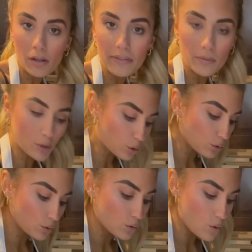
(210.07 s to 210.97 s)
let them
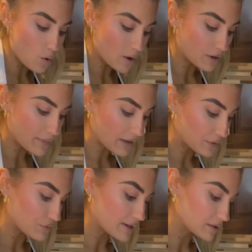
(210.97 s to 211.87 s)
cool while we make the
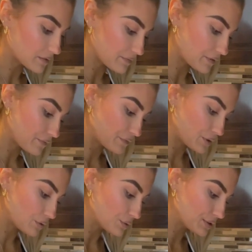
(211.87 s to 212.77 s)
rest of the
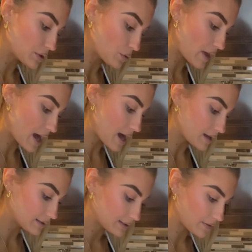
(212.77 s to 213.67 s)
food so that